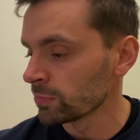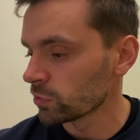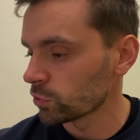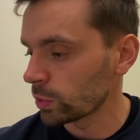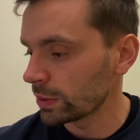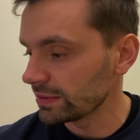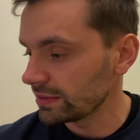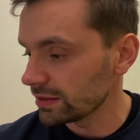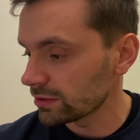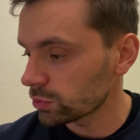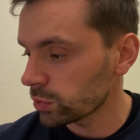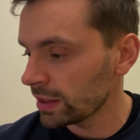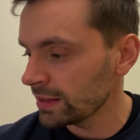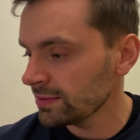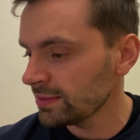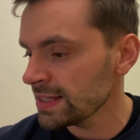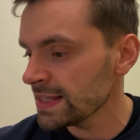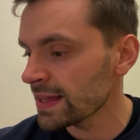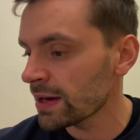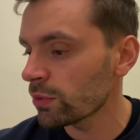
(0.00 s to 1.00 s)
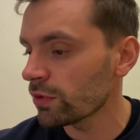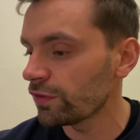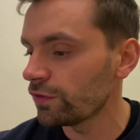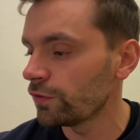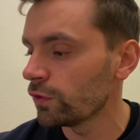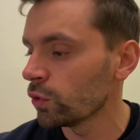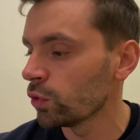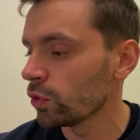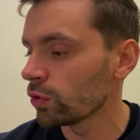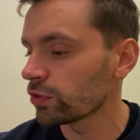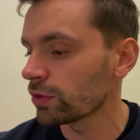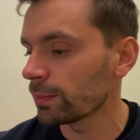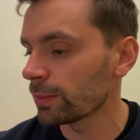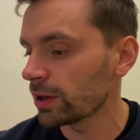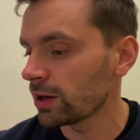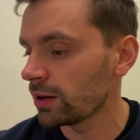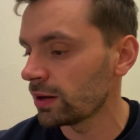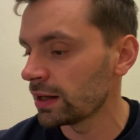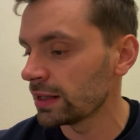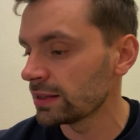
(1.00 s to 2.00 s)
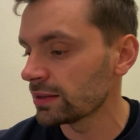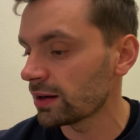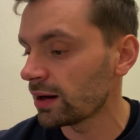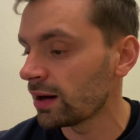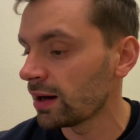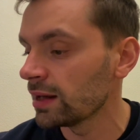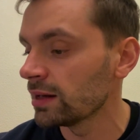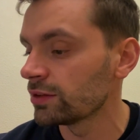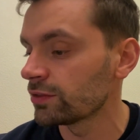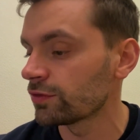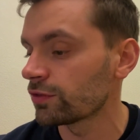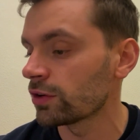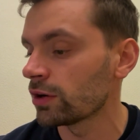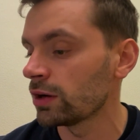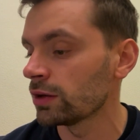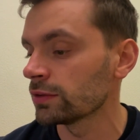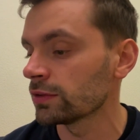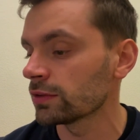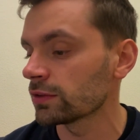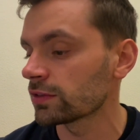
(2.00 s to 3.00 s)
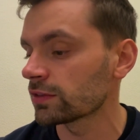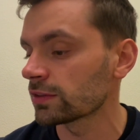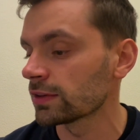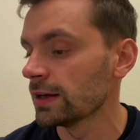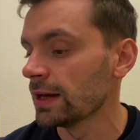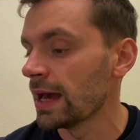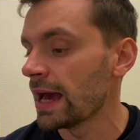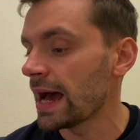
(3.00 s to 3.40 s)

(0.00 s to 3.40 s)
2020, they were fourth behind Ireland, France